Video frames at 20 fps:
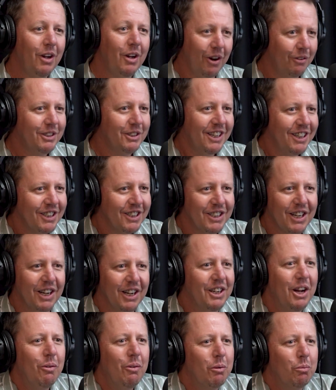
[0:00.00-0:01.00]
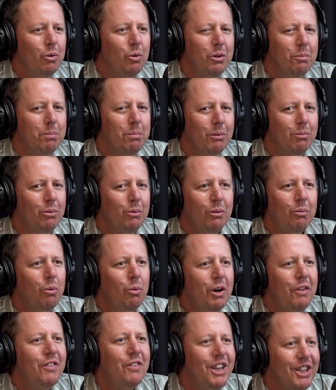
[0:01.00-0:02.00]
I was going to say no one wouldn't, but
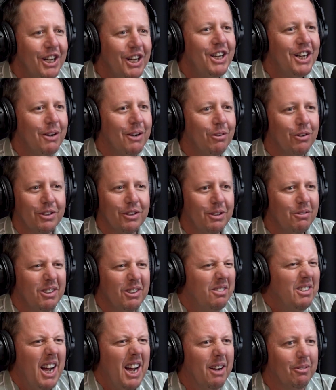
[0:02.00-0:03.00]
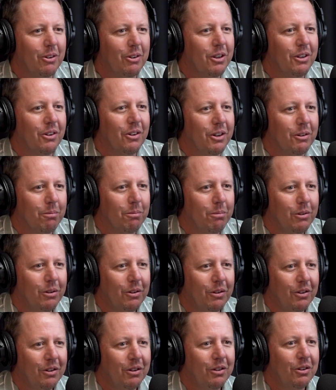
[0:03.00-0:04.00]
what if you did come across someone and said, no, I'm not going
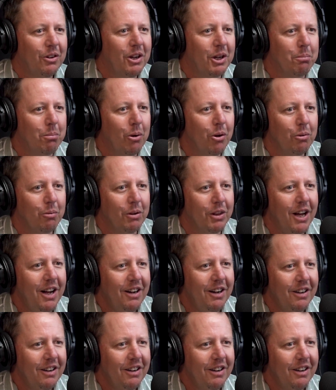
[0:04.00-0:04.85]
to bother with that?